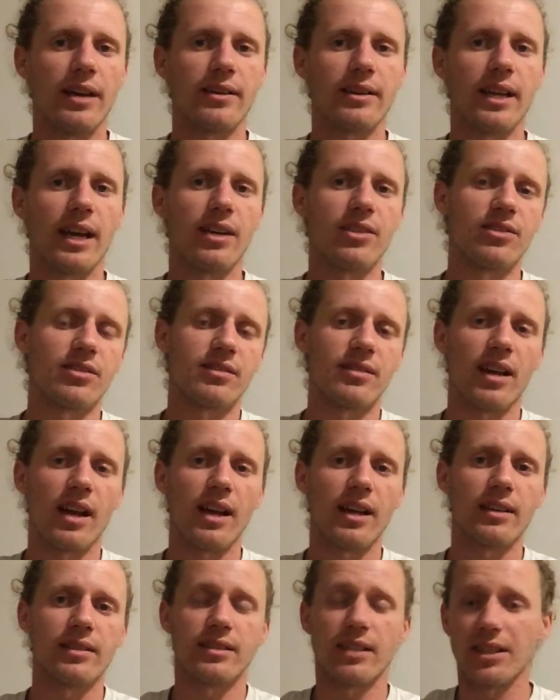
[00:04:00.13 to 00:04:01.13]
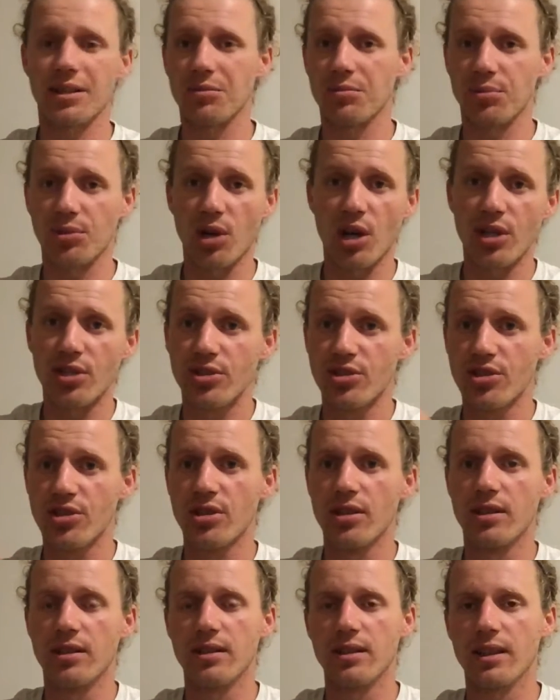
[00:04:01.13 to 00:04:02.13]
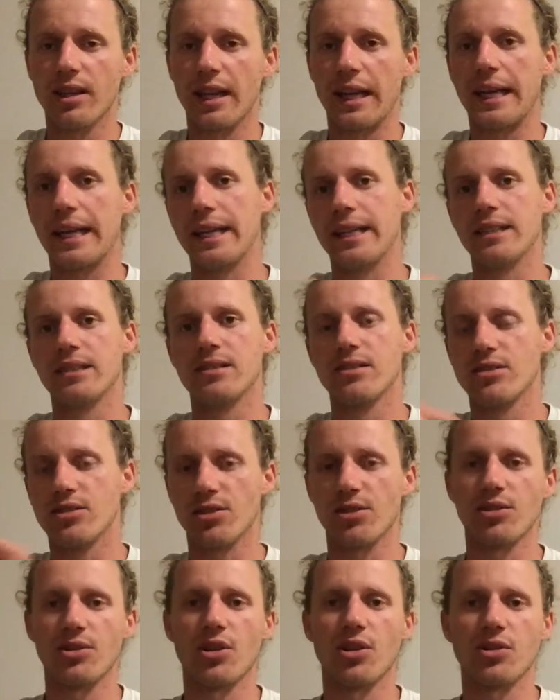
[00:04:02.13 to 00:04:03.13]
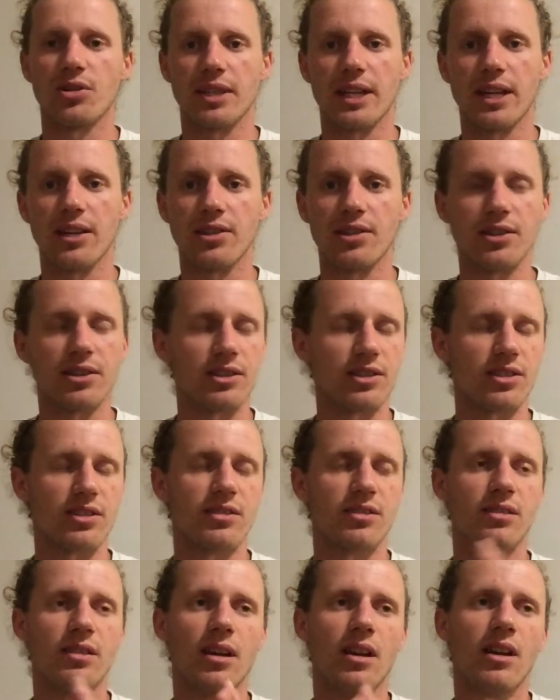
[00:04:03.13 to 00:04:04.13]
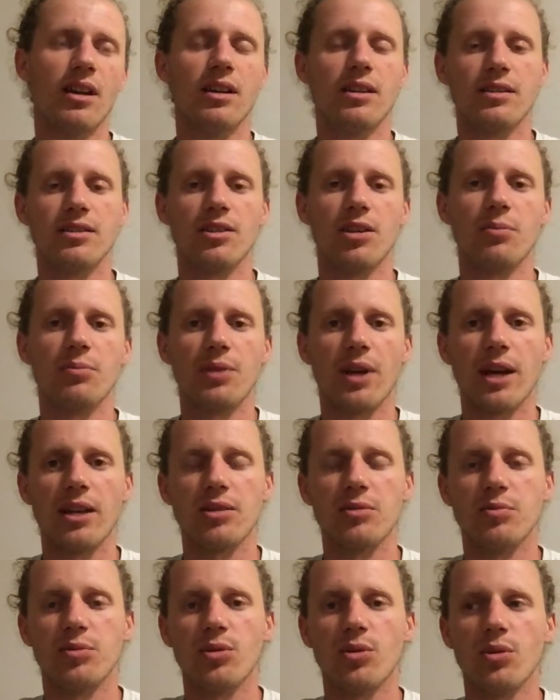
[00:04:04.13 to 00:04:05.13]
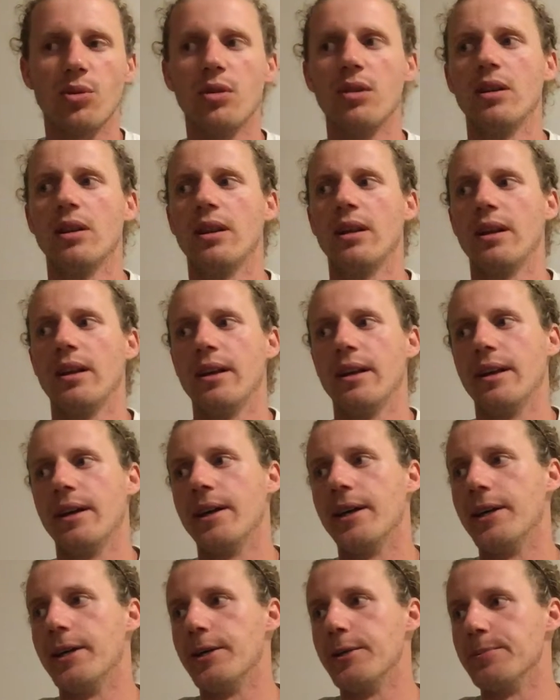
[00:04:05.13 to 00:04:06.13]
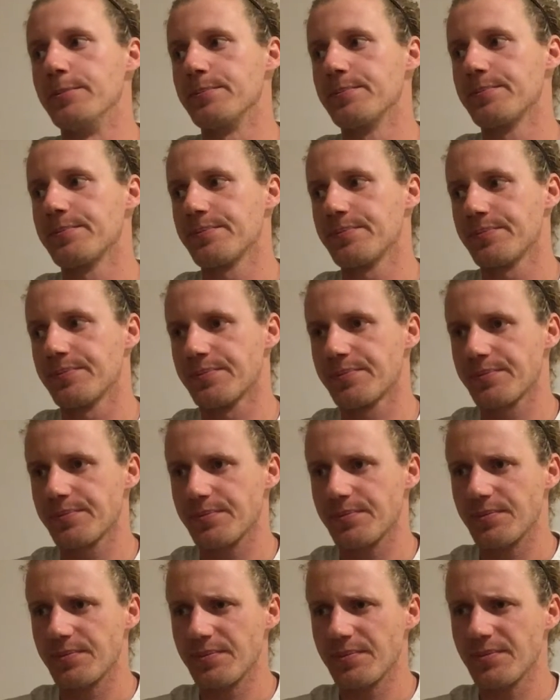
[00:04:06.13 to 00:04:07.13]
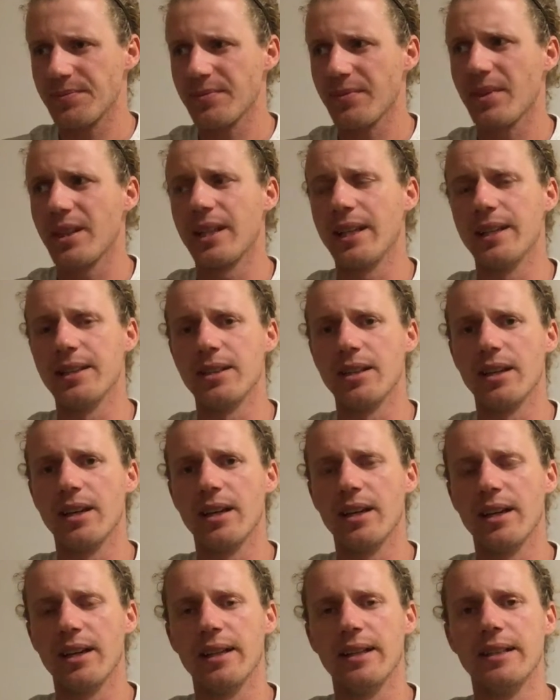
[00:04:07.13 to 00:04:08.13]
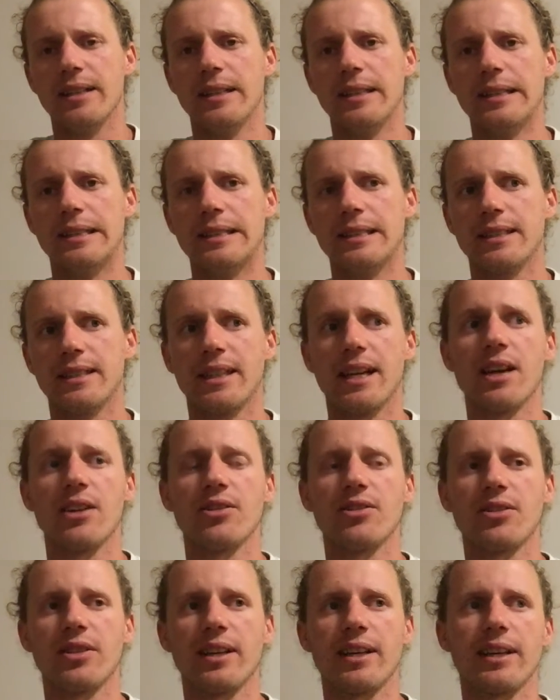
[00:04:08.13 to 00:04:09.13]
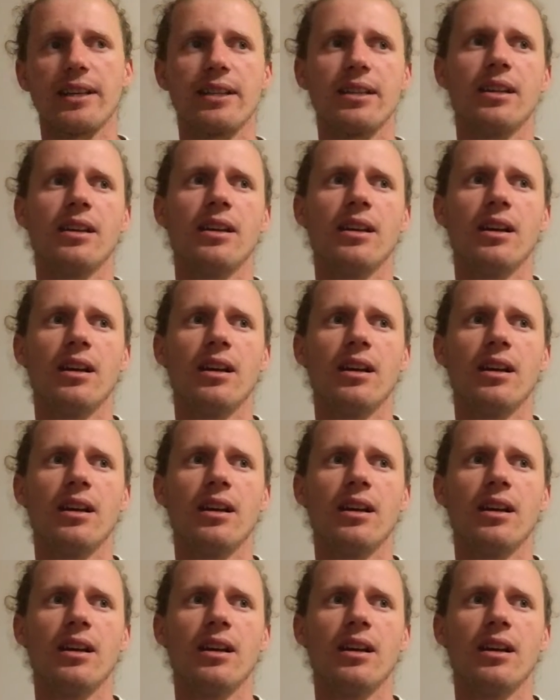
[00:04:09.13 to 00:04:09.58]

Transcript: add the algicide, take a brush, and stir it all together, and just dump that in the pool. Um, and the other thing